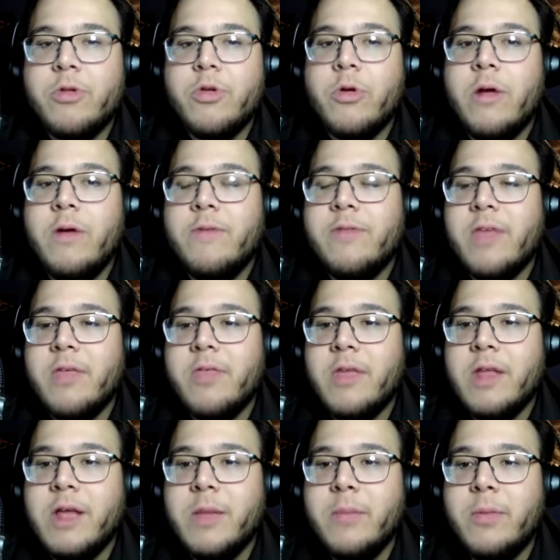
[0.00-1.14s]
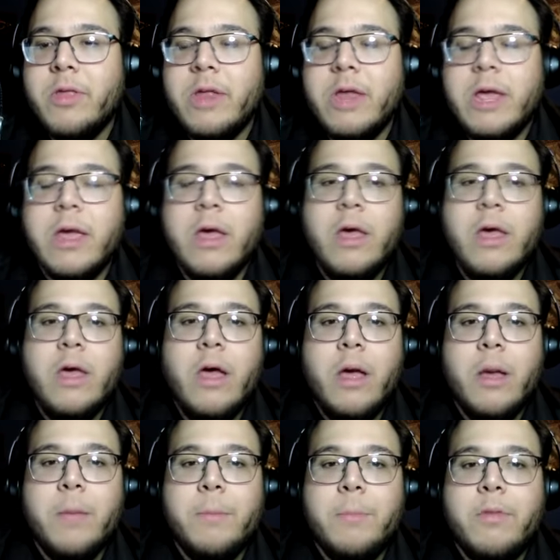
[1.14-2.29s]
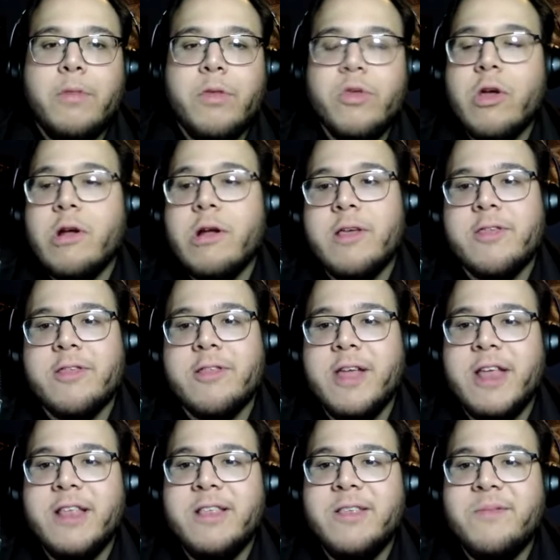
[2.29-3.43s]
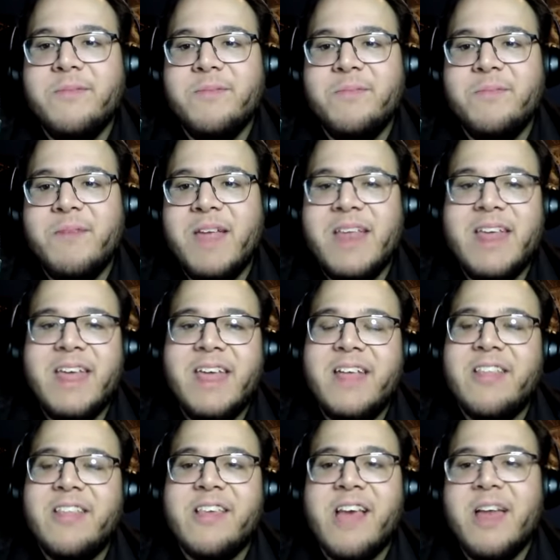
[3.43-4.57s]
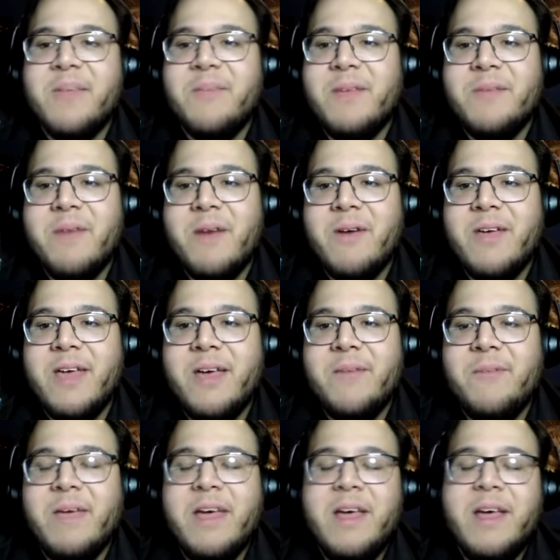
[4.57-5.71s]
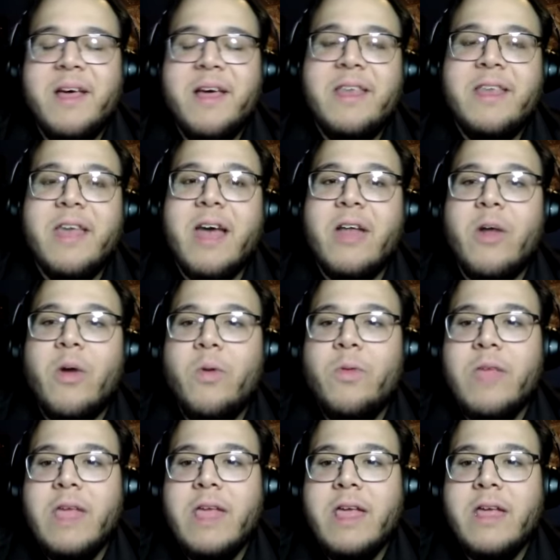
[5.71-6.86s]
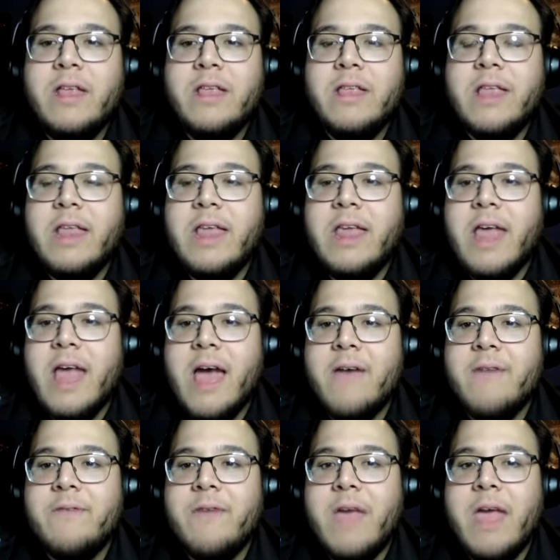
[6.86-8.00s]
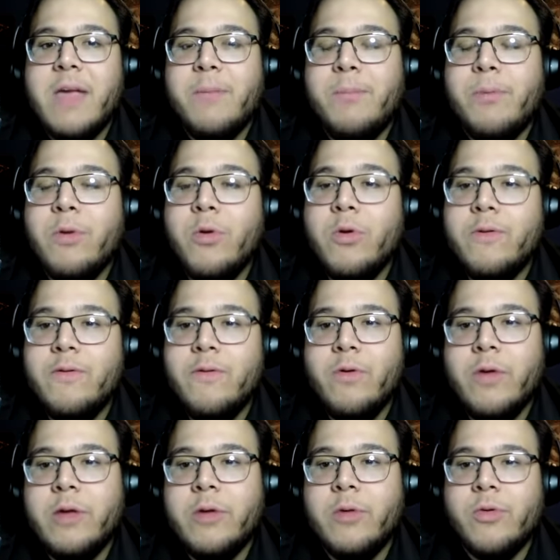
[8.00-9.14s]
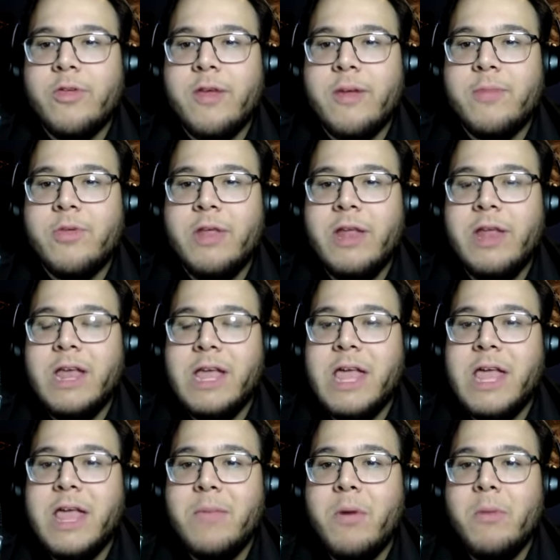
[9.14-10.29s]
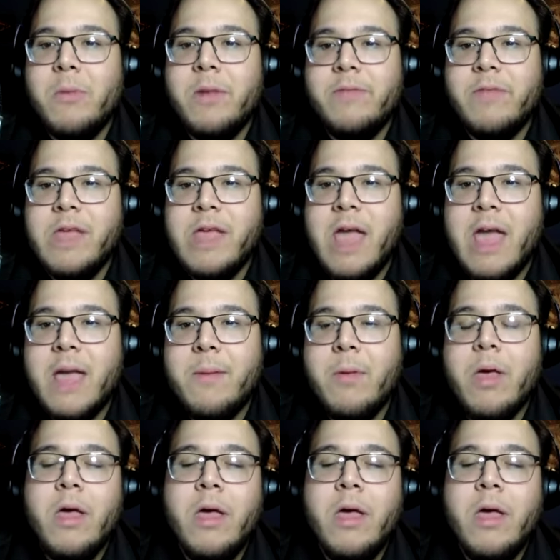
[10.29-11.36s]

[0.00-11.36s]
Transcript: showed off his athletic ability. But L'Jarius Sneed, man, it's got to be about him. Not only did he have a beautiful interception in a key moment of the game,